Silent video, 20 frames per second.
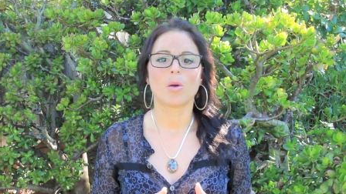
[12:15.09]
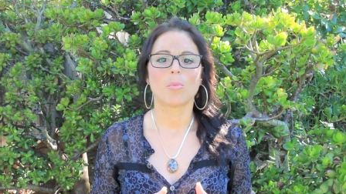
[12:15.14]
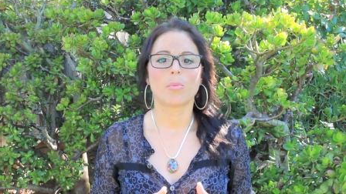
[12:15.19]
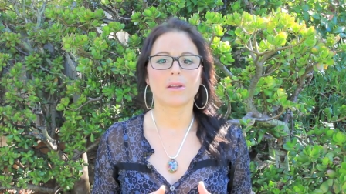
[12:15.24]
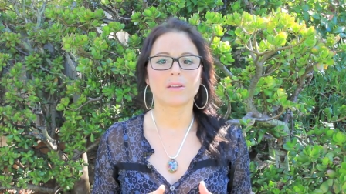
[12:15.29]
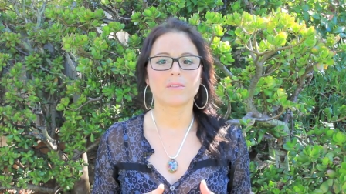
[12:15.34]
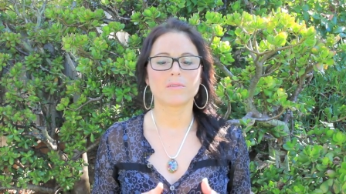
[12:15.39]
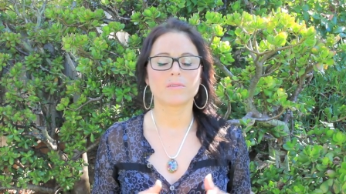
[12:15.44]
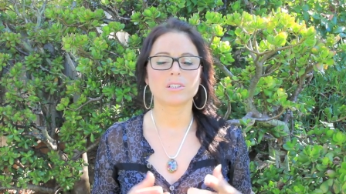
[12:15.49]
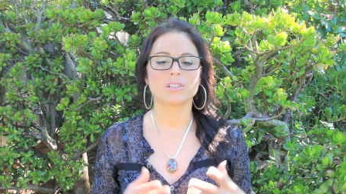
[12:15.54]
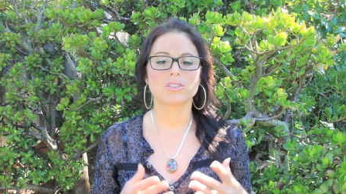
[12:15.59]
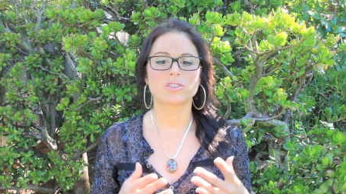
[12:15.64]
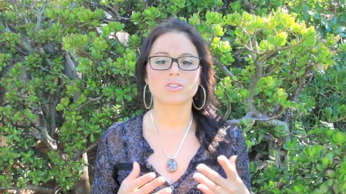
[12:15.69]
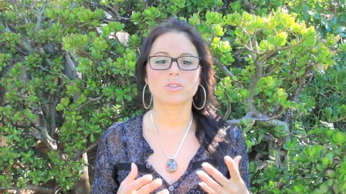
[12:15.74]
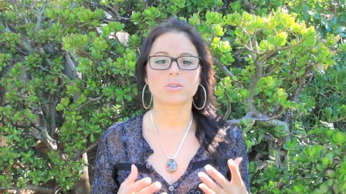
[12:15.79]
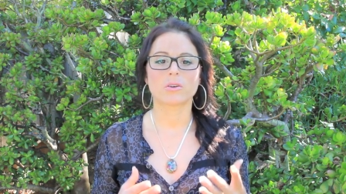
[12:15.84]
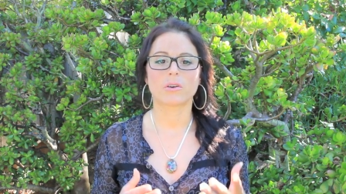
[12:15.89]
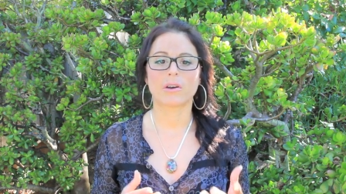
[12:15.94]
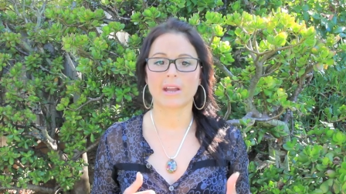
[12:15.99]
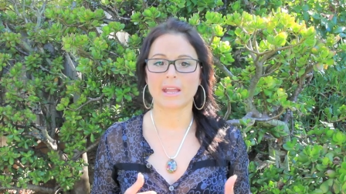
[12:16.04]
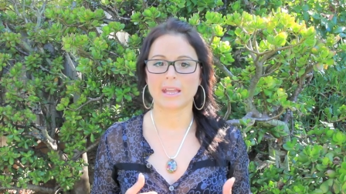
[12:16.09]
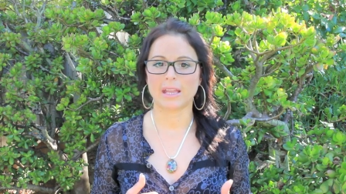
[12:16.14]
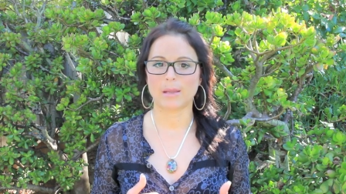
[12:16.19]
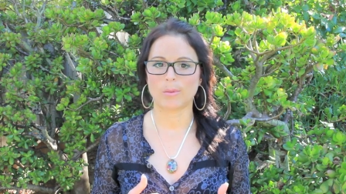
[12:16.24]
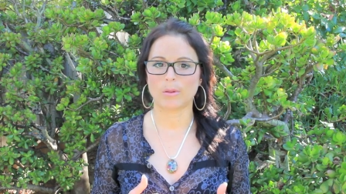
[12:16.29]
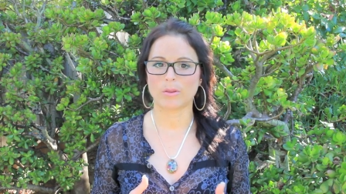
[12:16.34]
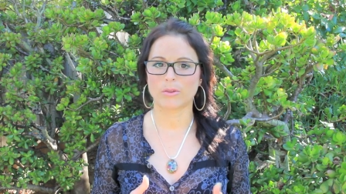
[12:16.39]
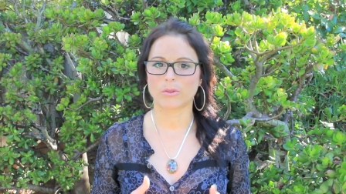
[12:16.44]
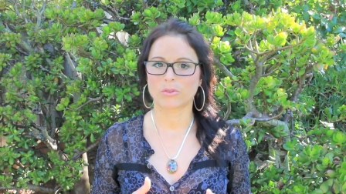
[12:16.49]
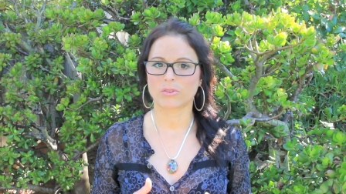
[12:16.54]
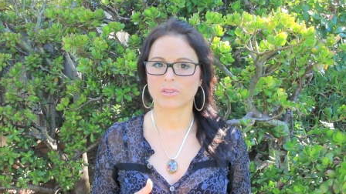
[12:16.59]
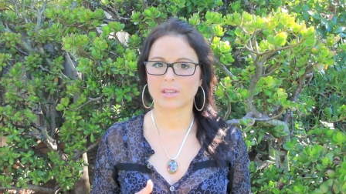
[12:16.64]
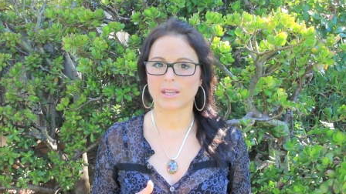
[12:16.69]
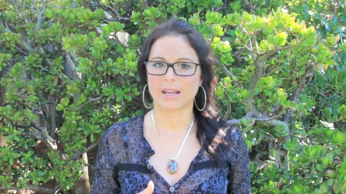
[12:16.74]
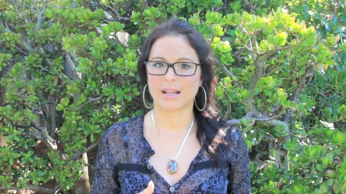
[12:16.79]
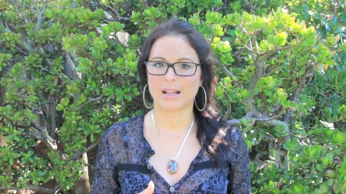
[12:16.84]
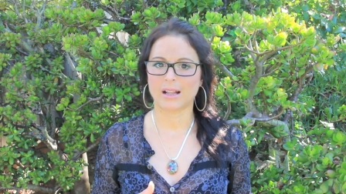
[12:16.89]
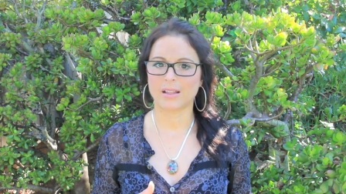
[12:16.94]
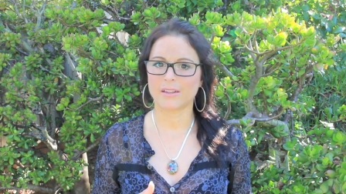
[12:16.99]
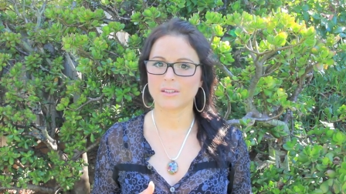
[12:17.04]
by which you are able to
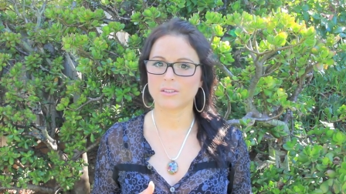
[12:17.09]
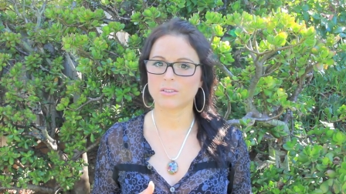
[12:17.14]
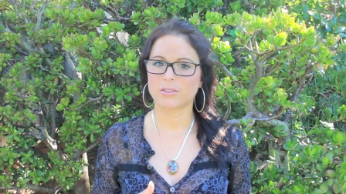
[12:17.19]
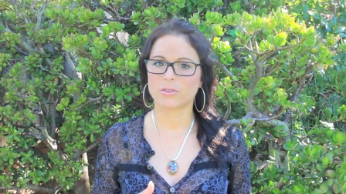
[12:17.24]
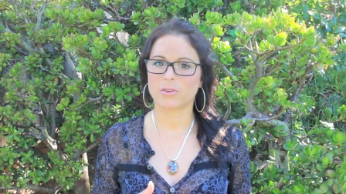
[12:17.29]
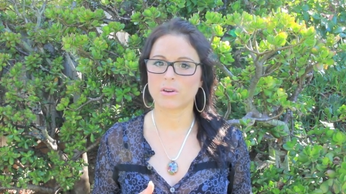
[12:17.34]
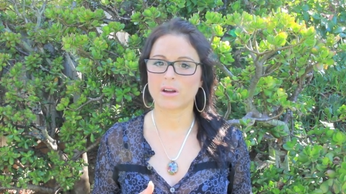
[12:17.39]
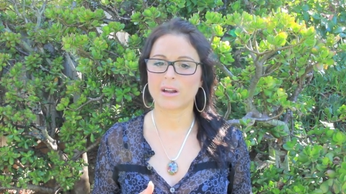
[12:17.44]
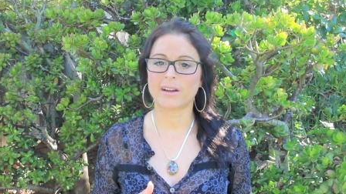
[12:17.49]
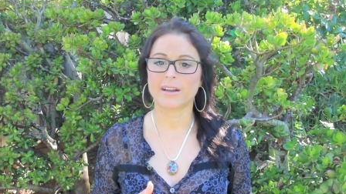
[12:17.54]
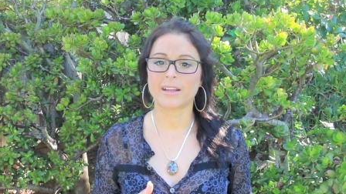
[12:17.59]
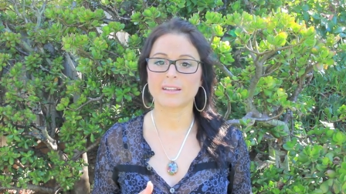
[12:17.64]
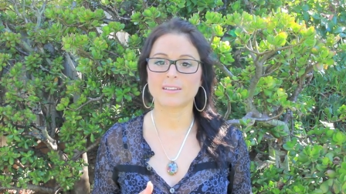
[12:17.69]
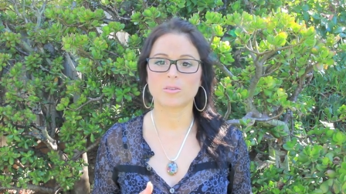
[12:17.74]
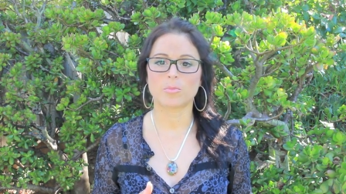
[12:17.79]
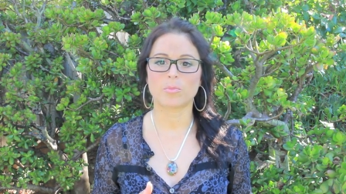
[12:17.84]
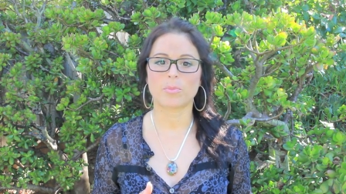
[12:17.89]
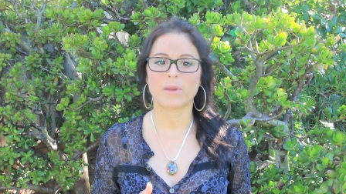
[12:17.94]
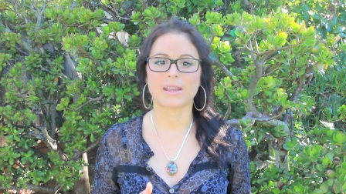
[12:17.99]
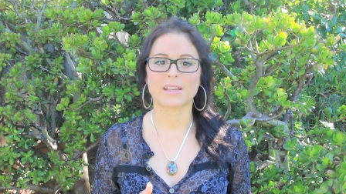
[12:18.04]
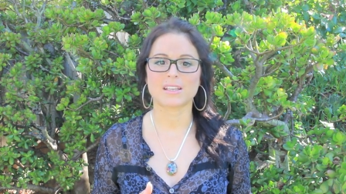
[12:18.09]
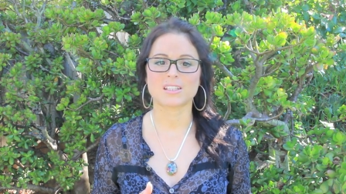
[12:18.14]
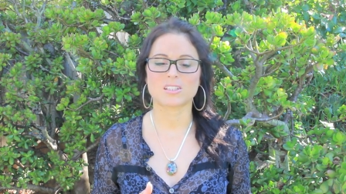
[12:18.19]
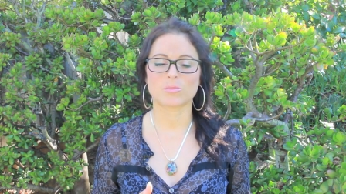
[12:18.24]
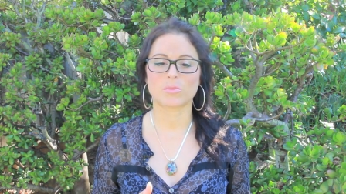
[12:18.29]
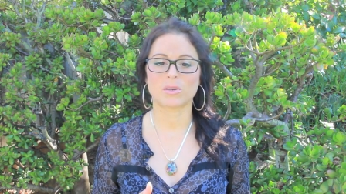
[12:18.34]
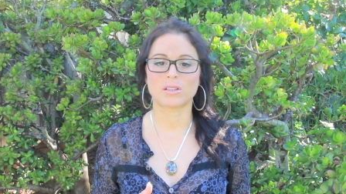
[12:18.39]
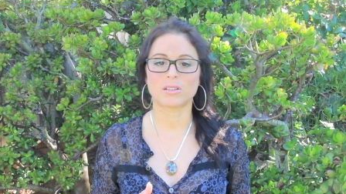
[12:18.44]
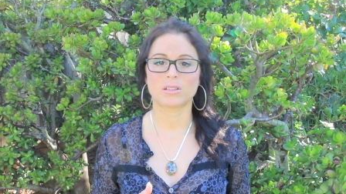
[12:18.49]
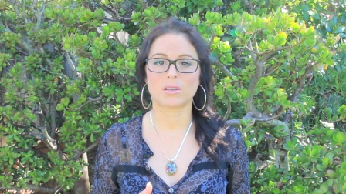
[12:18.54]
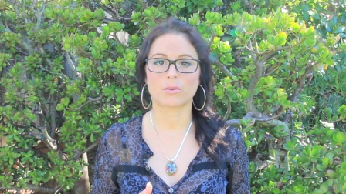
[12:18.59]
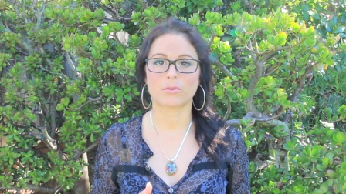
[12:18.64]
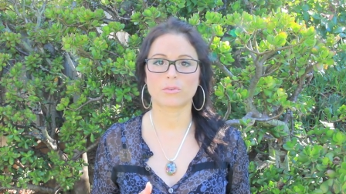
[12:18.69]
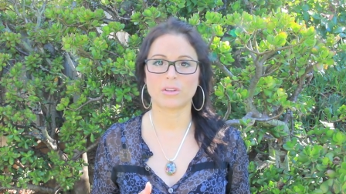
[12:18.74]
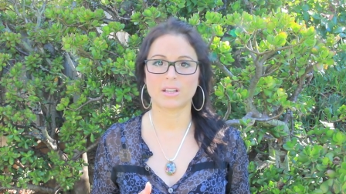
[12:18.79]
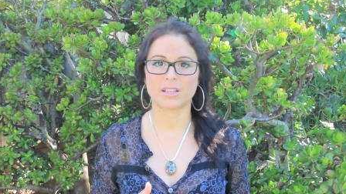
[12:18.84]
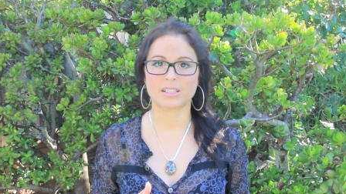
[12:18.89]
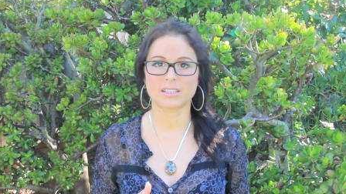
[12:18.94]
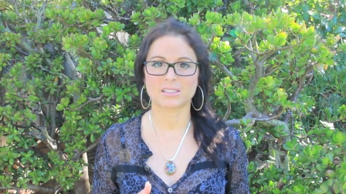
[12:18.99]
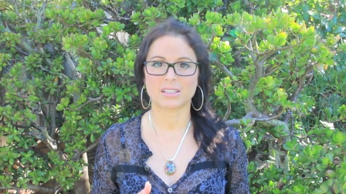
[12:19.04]
tell that you are at the basement of
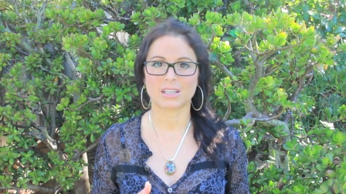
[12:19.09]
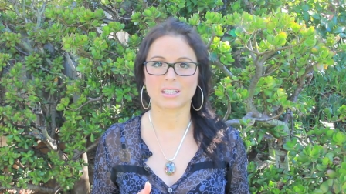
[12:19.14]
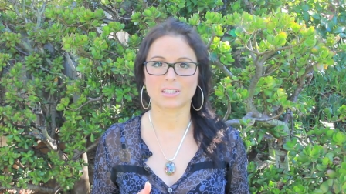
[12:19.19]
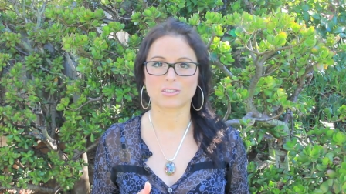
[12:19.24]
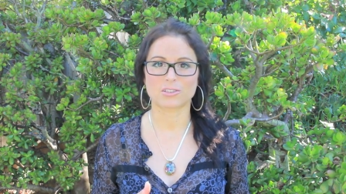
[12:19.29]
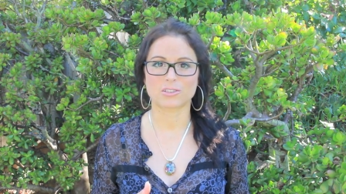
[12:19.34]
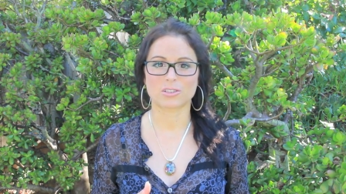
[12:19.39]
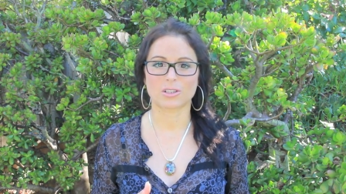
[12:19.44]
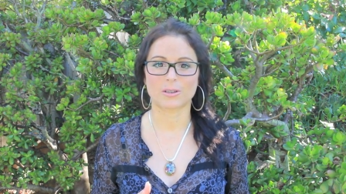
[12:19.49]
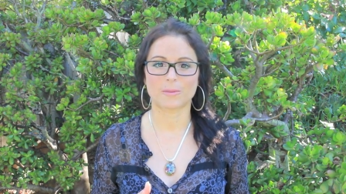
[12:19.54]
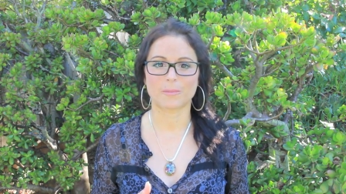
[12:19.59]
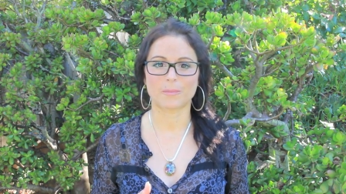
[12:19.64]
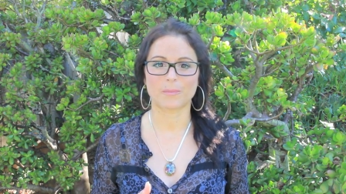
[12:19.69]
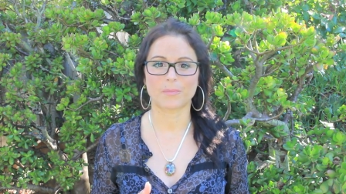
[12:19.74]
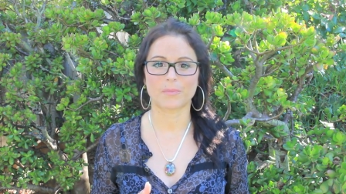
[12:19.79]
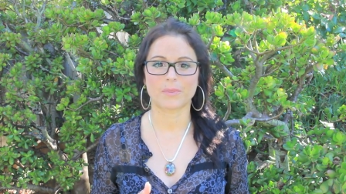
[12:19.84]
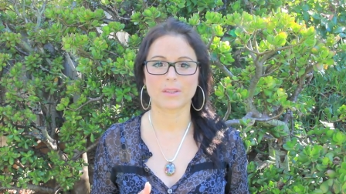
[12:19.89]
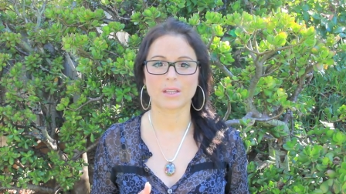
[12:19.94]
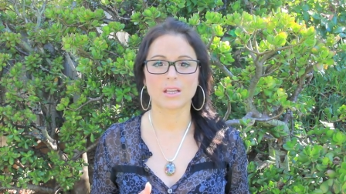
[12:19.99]
relaxation.